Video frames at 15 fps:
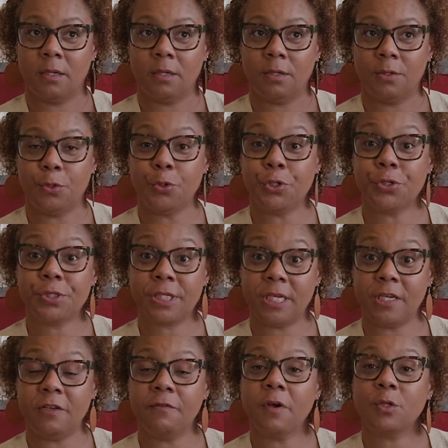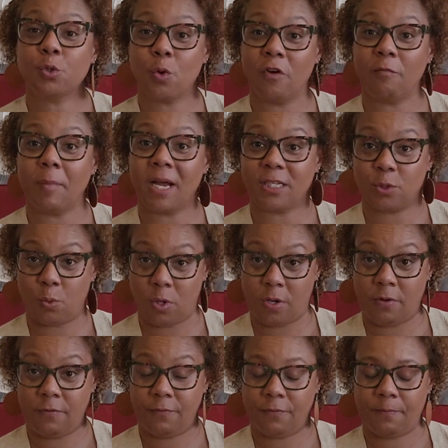New Year's Eve 12 by
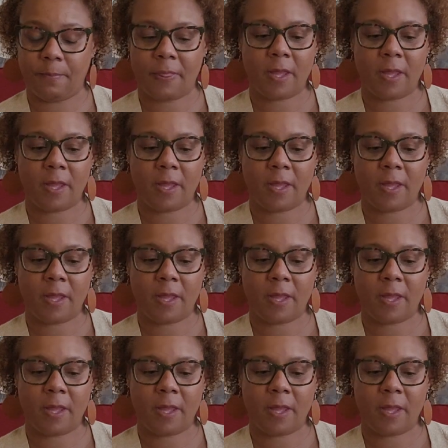12,